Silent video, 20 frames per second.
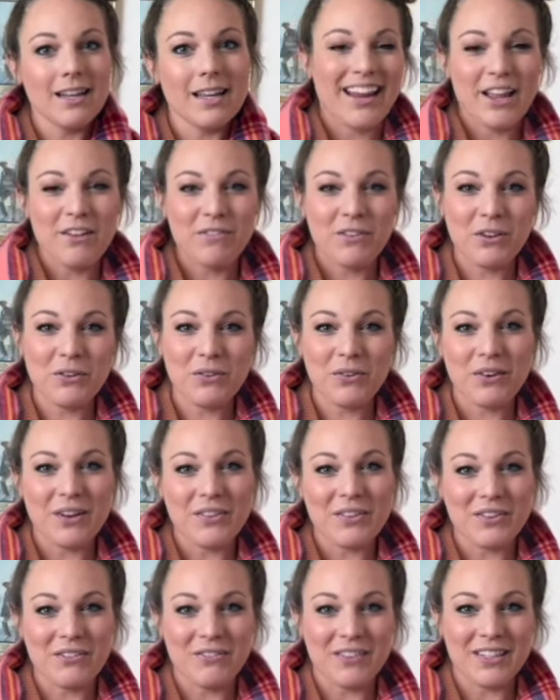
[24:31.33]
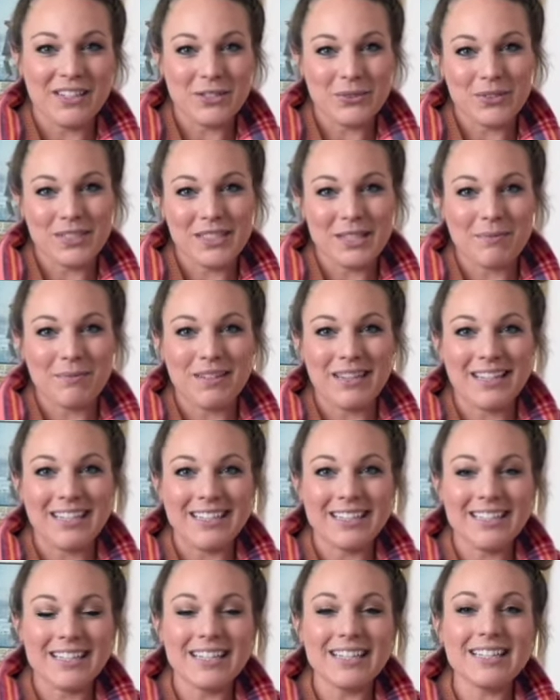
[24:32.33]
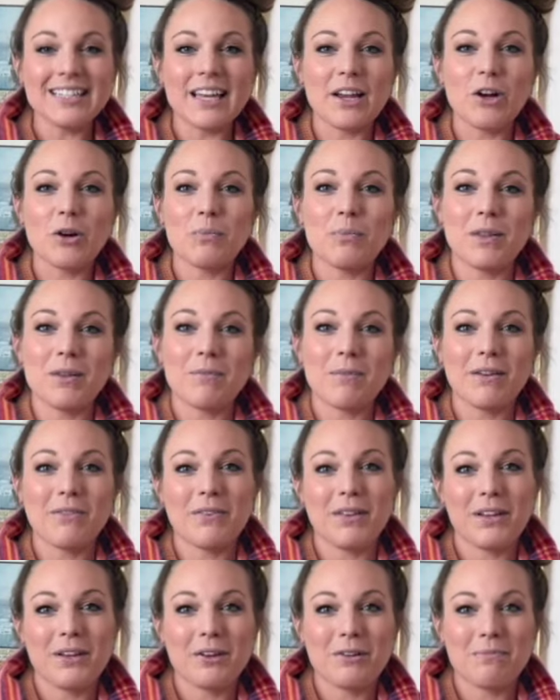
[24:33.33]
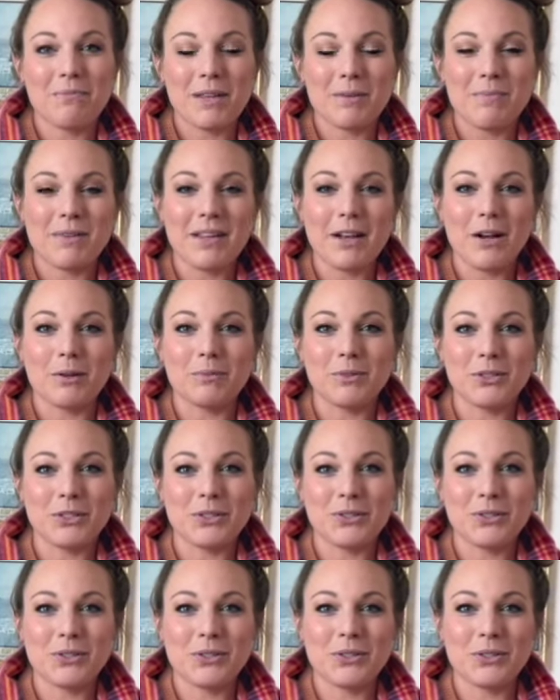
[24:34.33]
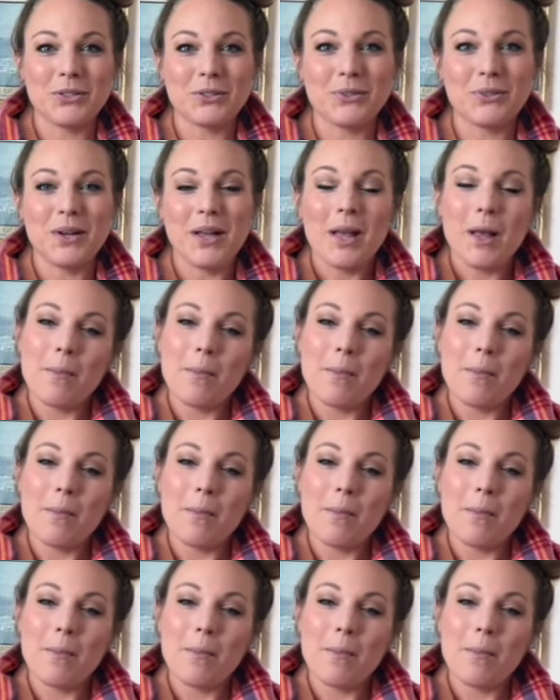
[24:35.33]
If you were on the fence with some of these scents, I hope that my video maybe helped you to